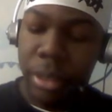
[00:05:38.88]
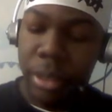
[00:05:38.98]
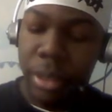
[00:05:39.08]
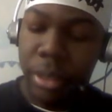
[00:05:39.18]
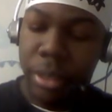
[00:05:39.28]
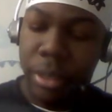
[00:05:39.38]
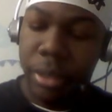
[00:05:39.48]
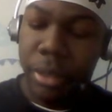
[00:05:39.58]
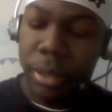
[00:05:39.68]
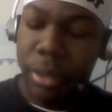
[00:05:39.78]

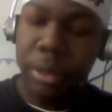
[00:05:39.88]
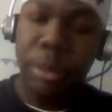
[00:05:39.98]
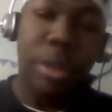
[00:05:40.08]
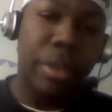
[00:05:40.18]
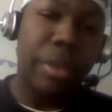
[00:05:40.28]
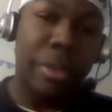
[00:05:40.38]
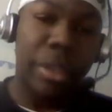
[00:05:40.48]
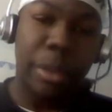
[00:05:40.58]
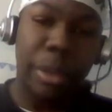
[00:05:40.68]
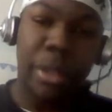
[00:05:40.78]
It's more of a
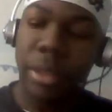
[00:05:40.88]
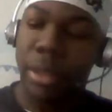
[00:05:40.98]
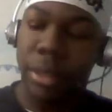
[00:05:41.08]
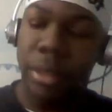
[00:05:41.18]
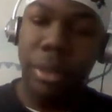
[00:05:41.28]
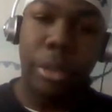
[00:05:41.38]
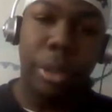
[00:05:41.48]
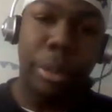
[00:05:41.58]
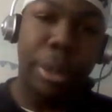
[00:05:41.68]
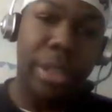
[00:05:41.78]
reference book.
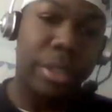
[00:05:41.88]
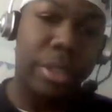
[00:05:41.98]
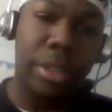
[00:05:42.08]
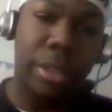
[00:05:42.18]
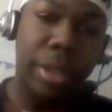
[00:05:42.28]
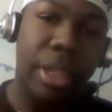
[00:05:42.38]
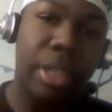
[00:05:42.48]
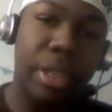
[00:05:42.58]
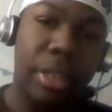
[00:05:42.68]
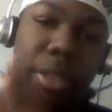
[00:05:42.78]
Don't practice just straight out.
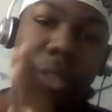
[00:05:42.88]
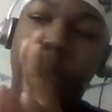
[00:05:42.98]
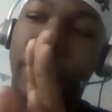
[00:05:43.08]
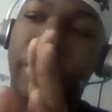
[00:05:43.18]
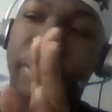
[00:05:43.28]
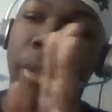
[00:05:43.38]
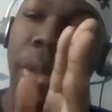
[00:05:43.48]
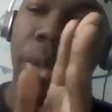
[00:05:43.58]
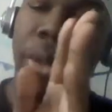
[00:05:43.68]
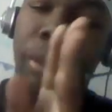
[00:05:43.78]
This just more
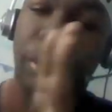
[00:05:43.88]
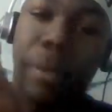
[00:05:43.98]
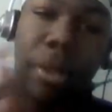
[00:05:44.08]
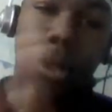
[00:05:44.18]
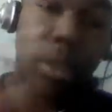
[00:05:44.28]
refer